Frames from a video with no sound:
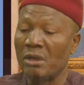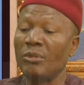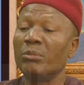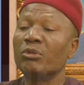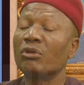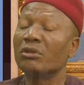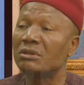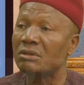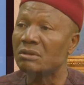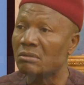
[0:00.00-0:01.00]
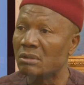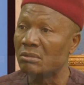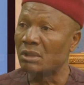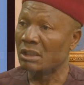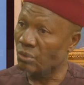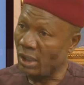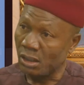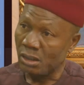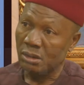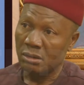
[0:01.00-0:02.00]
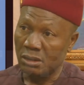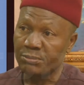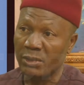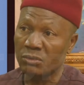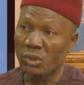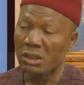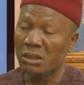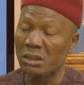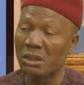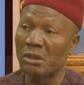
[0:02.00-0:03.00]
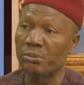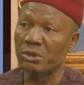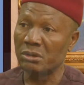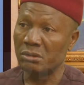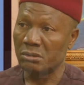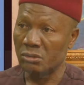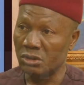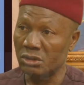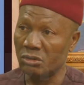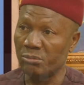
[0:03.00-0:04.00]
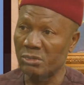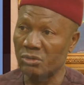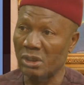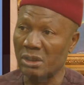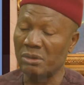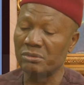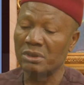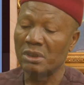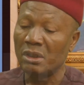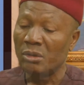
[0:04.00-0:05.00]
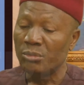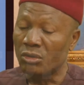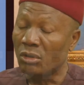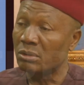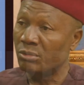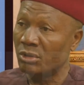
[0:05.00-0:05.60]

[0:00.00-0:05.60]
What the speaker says: But because that is where the aspect where they help in holding government to account, because